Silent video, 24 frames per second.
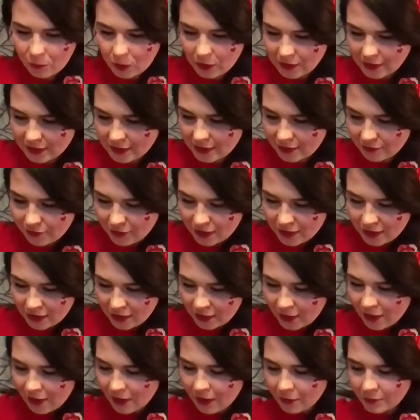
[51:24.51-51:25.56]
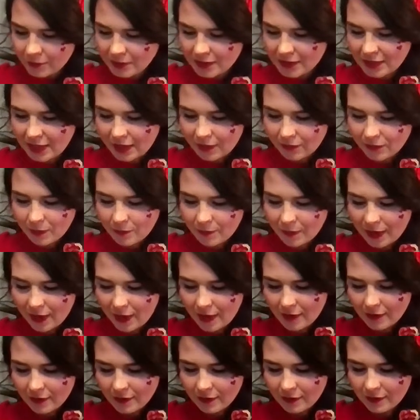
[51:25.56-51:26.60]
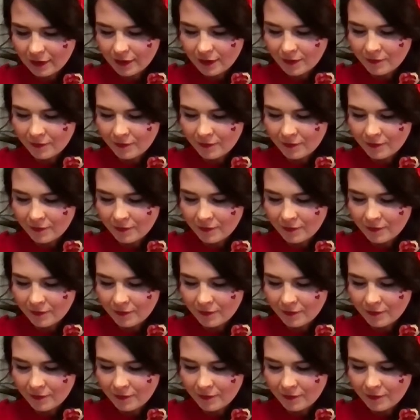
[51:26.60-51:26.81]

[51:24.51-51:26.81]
once everything calms down a bit,